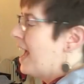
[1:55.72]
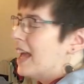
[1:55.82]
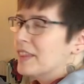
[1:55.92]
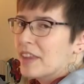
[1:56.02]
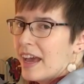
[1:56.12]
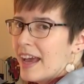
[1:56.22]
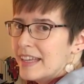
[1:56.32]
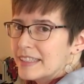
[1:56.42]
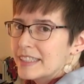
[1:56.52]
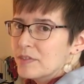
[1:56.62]
And
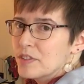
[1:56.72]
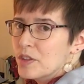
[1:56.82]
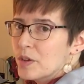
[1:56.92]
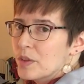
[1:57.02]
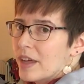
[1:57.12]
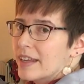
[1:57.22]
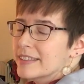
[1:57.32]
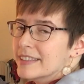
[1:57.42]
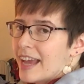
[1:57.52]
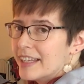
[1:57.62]
that, even though that
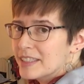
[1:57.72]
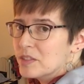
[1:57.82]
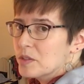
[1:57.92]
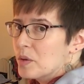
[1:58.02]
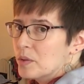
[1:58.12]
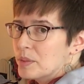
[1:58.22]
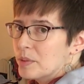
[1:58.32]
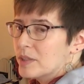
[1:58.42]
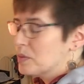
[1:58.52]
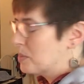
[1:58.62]
exact intro only
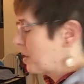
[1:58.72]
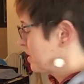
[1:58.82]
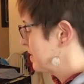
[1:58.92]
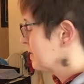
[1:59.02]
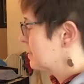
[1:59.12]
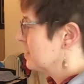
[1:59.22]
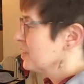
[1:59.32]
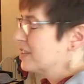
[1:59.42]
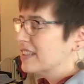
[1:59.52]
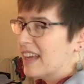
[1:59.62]
plays for part of the song,
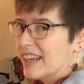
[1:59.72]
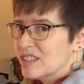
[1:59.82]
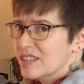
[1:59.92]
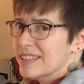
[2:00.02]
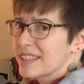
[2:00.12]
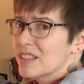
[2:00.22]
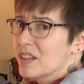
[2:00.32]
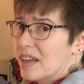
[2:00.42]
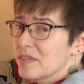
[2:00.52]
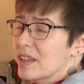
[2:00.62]
you can actually sing a
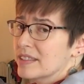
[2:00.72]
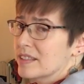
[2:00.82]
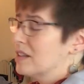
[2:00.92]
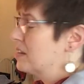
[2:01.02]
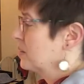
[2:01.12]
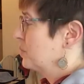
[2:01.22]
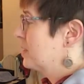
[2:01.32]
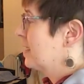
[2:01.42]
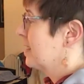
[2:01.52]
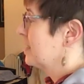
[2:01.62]
lot of that song with
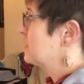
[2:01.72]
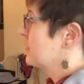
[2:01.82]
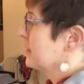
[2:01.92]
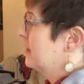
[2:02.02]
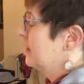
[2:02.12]
that under it.